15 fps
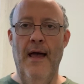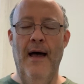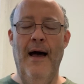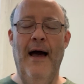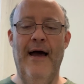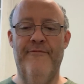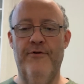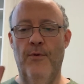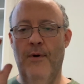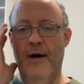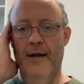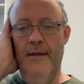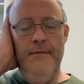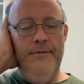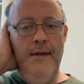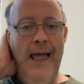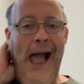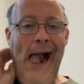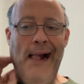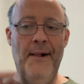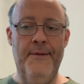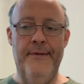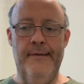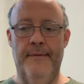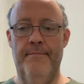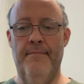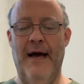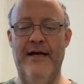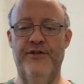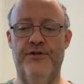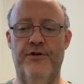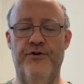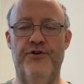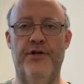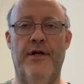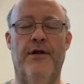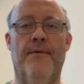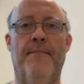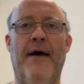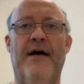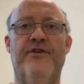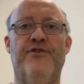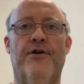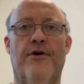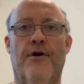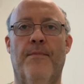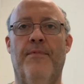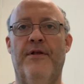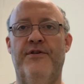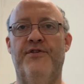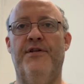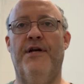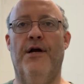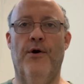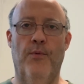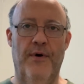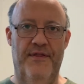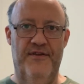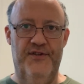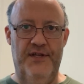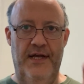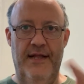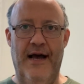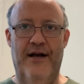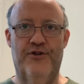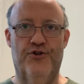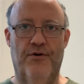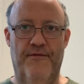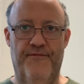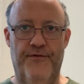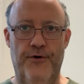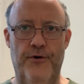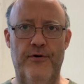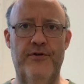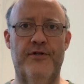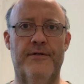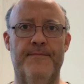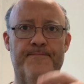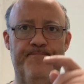Hi everyone, Mike Stuchiner, Master Herbalist here with Z Natural Foods.